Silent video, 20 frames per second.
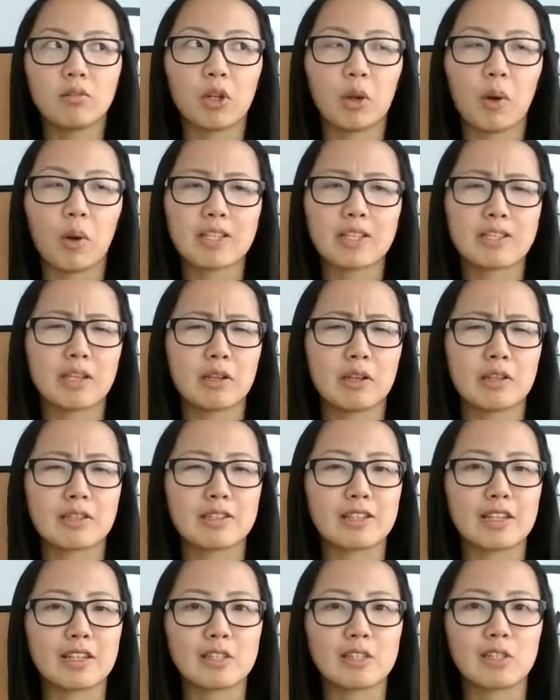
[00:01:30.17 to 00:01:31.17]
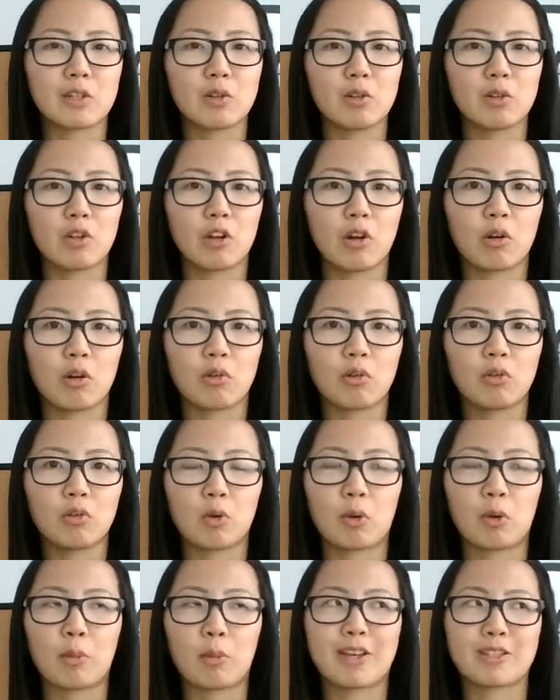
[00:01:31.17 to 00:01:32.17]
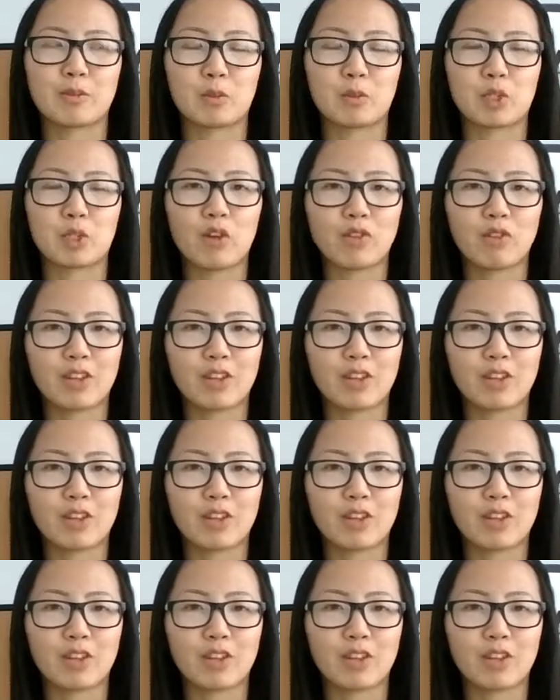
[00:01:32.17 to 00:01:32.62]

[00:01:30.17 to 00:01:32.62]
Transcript: I sell this thing too, do you want to buy some stuff?